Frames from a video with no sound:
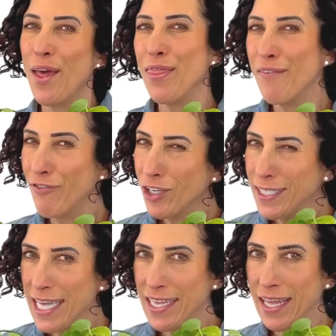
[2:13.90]
The first
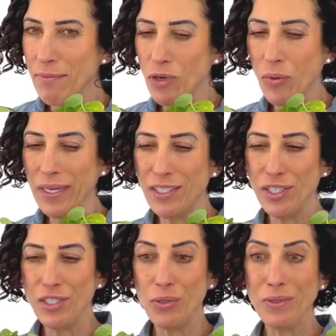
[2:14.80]
thing that I'm going to
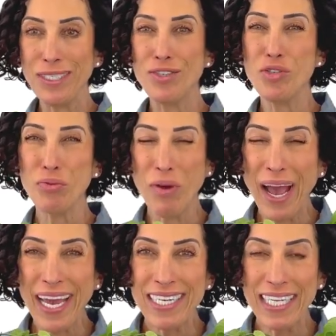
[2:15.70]
do is
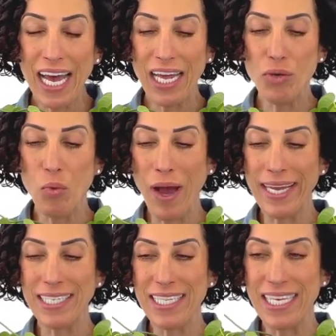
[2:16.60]
try to
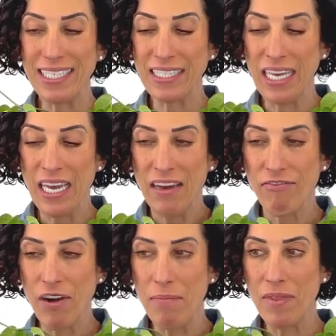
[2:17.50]
unwind this
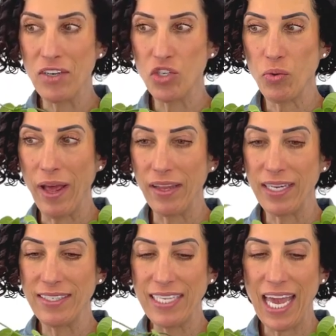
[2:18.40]
from the
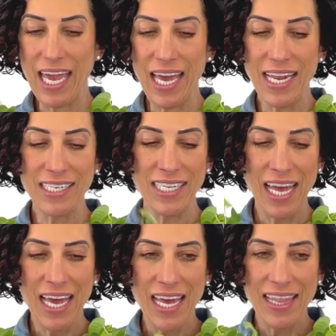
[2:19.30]
trellis, and
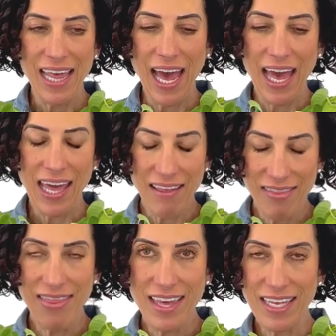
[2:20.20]
I
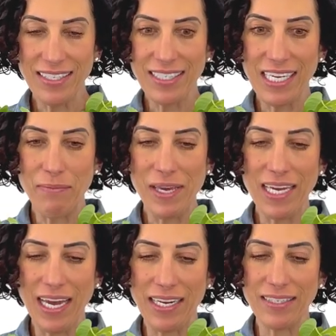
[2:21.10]
think it's going to be
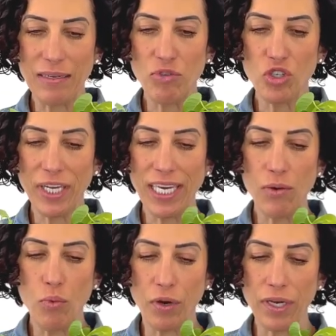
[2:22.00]
kind of some tricky
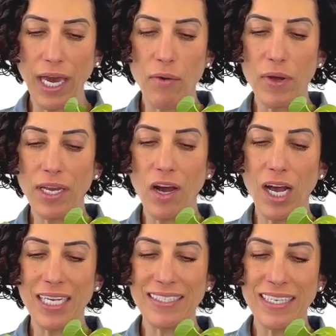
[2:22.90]
work. I want to
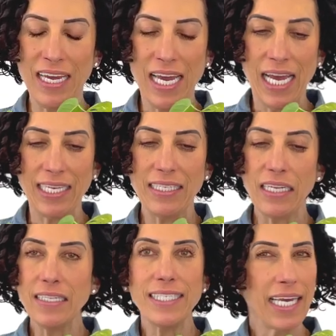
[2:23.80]
cause as
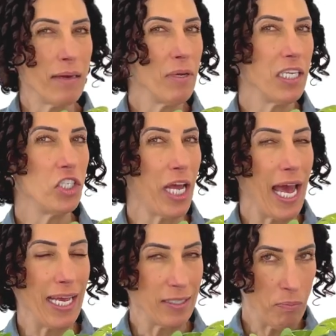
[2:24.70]
little damage
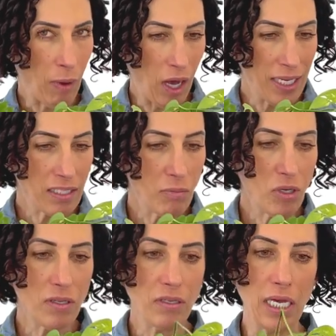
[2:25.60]
as
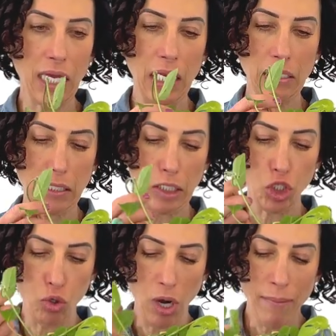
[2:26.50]
possible and as little
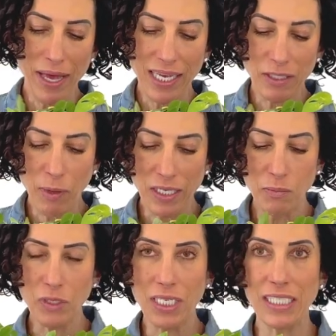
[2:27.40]
trauma as
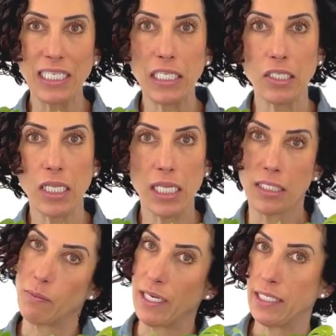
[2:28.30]
possible because clearly this
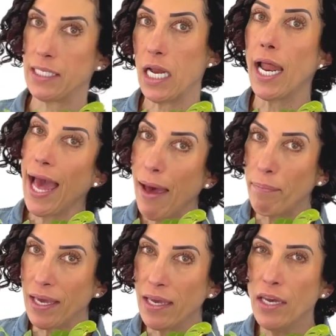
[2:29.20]
plant is not
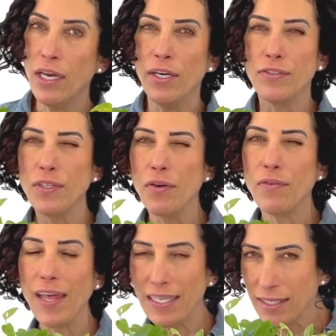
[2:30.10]
happy. So
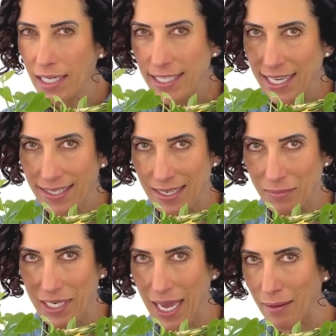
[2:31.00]
that's going to take some
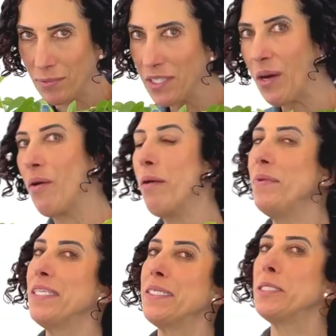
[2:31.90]
time. So I'm going
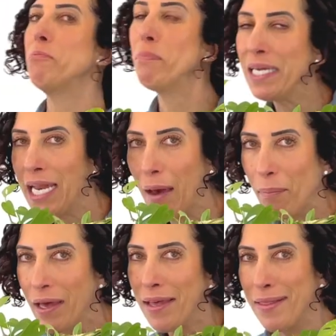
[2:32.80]
to speed up
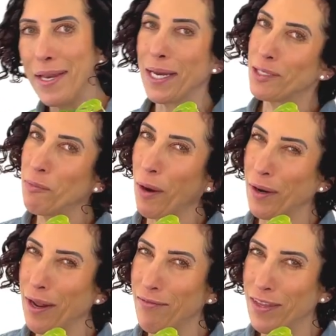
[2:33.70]
the next
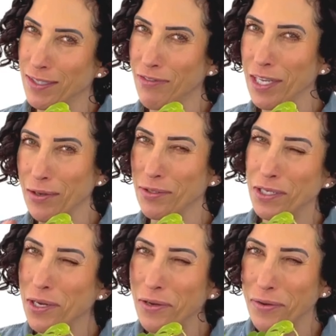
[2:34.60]
part of this video so
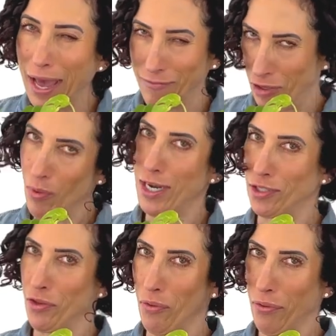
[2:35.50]
you don't have to watch
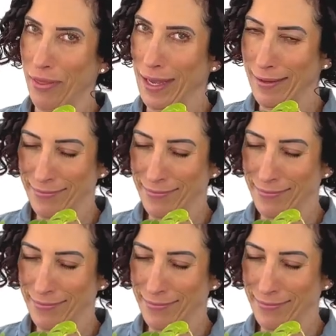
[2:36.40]
the whole thing.